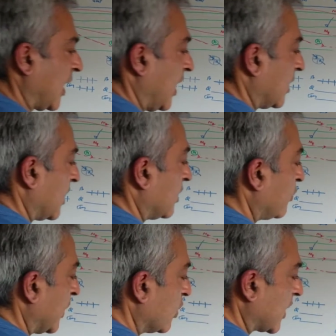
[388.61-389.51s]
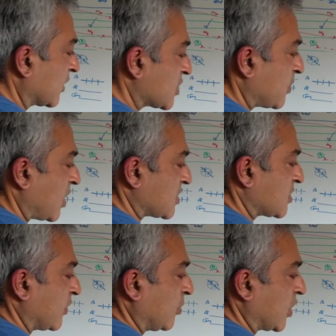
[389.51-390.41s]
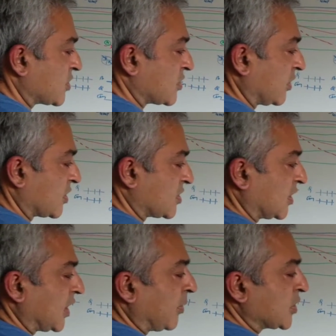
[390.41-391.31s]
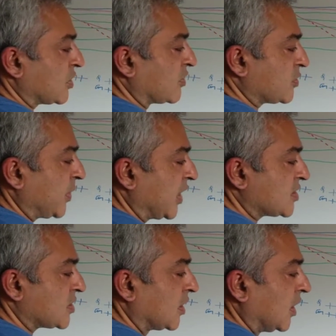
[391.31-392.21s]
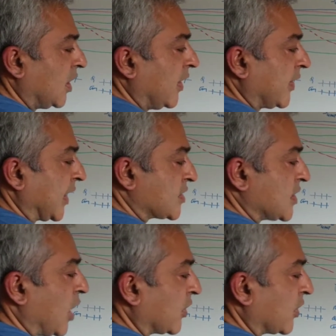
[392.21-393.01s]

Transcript: And then if we look at this process of emergence, so this is a dimension of space that is now